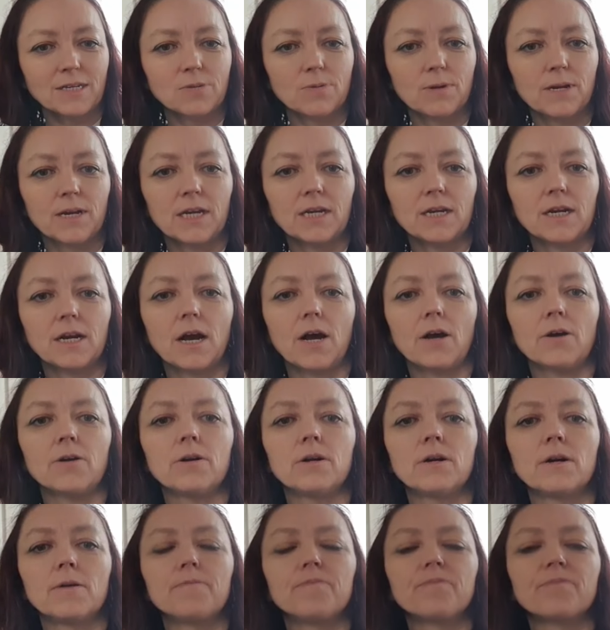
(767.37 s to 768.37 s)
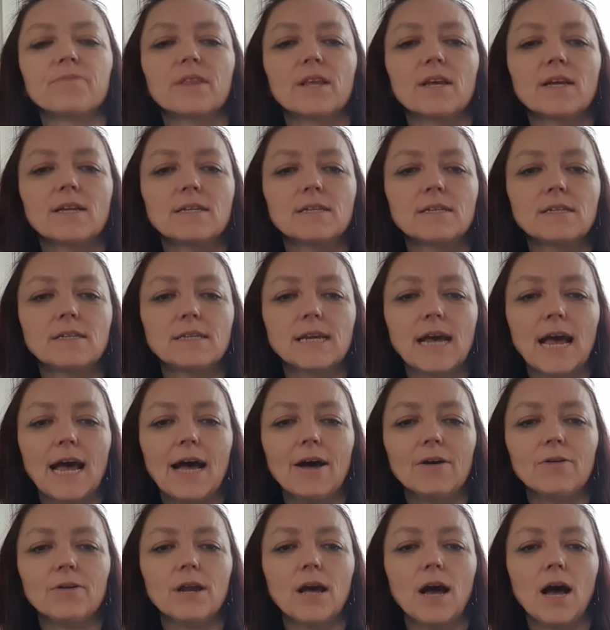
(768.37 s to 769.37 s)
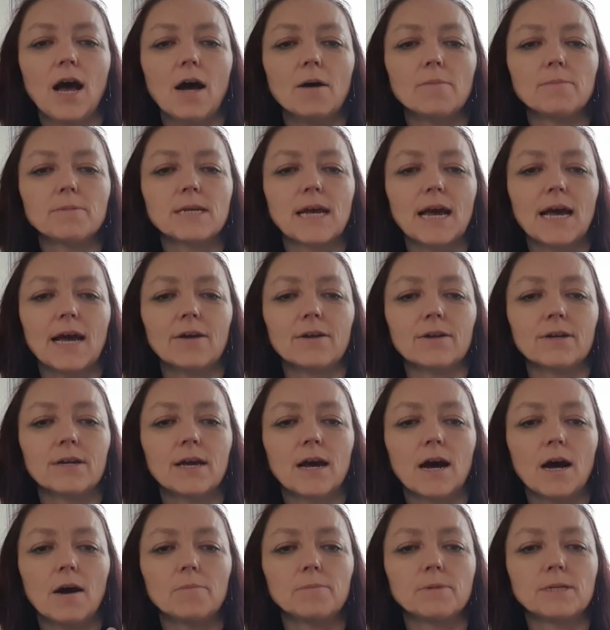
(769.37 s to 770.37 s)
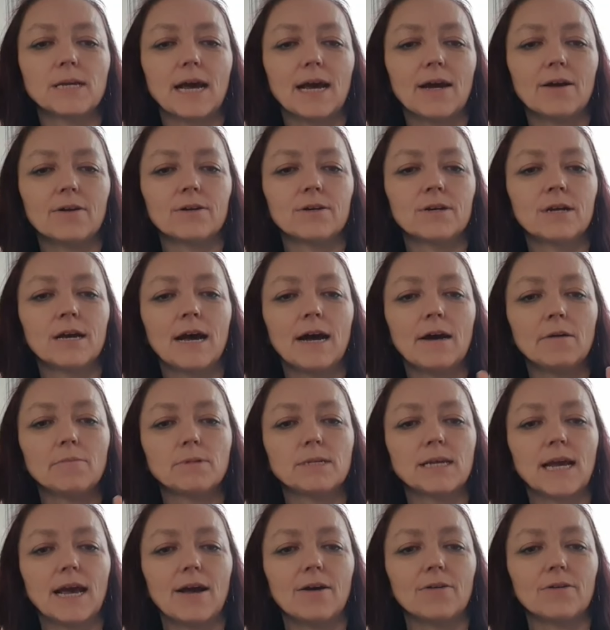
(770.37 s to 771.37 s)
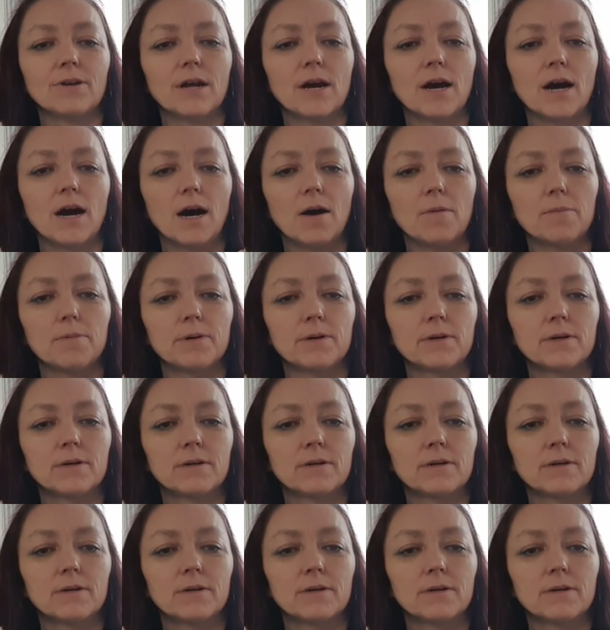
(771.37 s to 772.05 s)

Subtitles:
So we're going to go down, up, down, up, down, up, down, up.